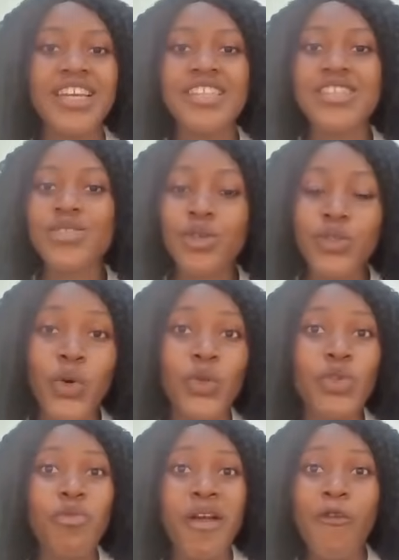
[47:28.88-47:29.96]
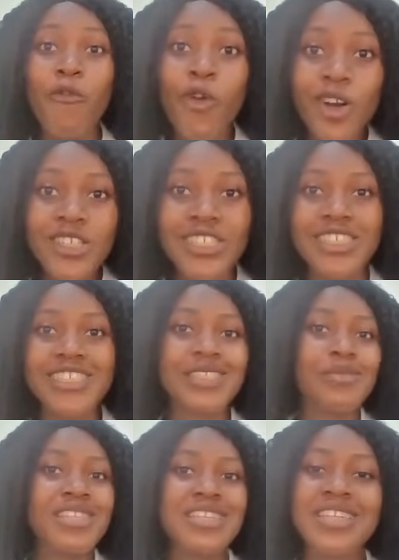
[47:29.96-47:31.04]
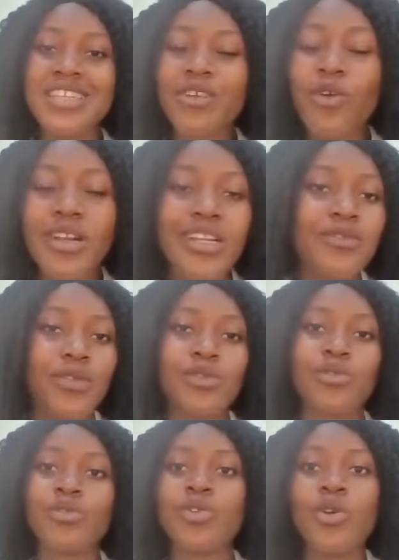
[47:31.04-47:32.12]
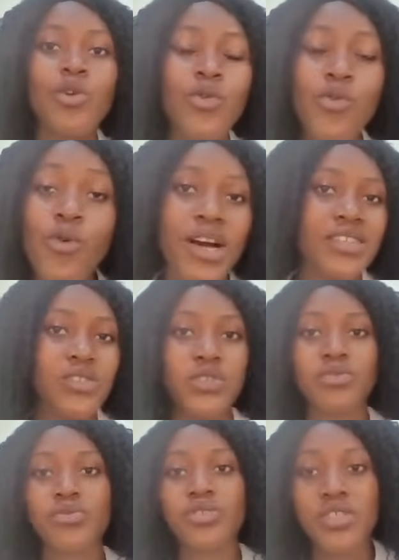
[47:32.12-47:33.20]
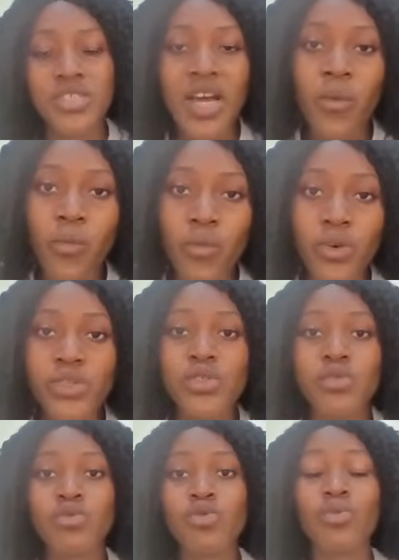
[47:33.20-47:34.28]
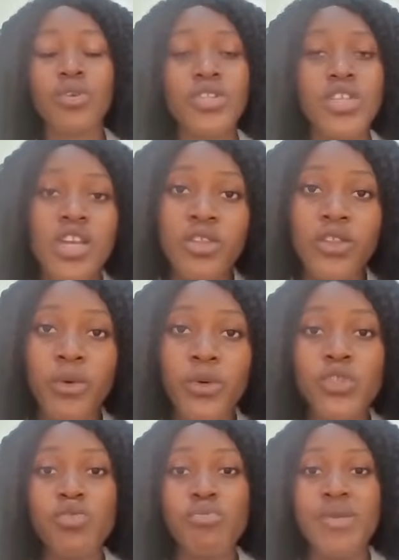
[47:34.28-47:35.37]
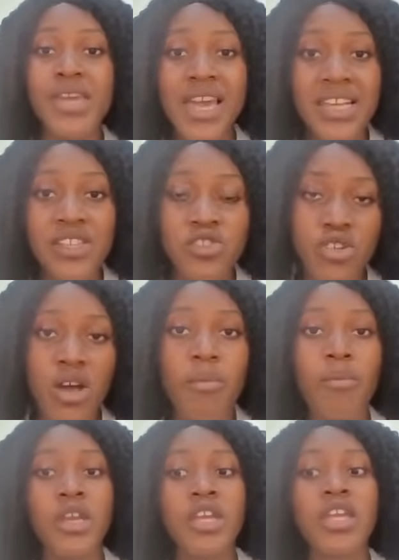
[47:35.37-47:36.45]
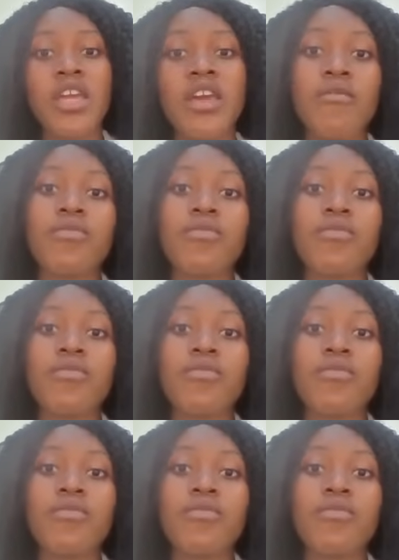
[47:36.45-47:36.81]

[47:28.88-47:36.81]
It is not also by force. It is basically only for those who are serious and want to do what they want, to make extra money